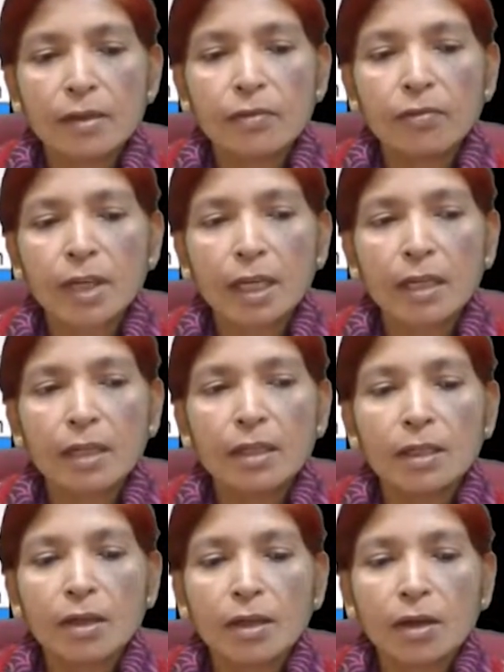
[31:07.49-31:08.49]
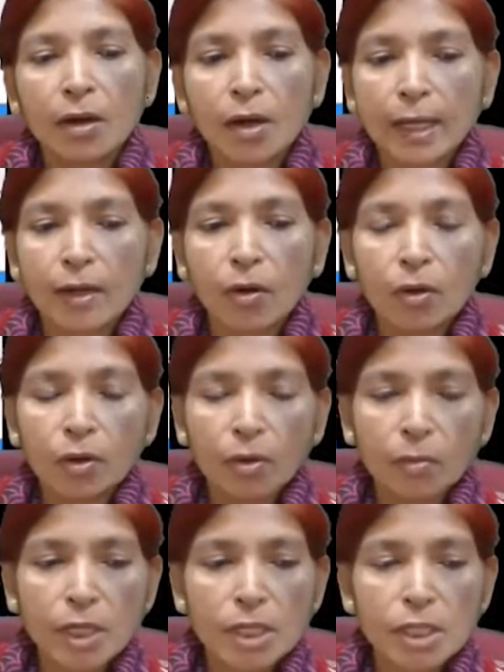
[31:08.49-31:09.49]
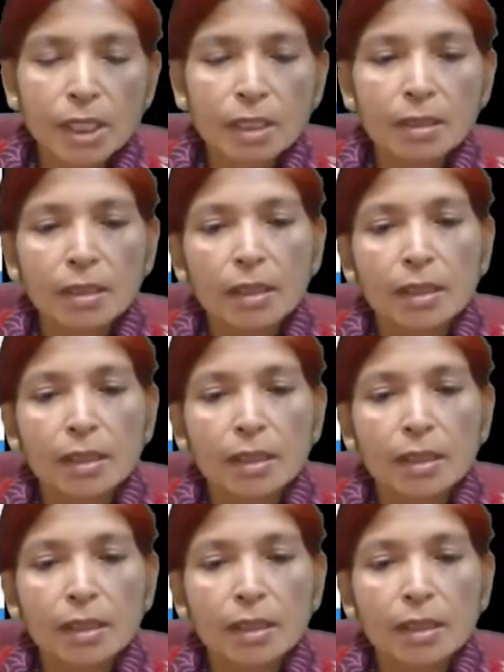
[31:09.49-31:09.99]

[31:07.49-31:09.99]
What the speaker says: we can, and automation.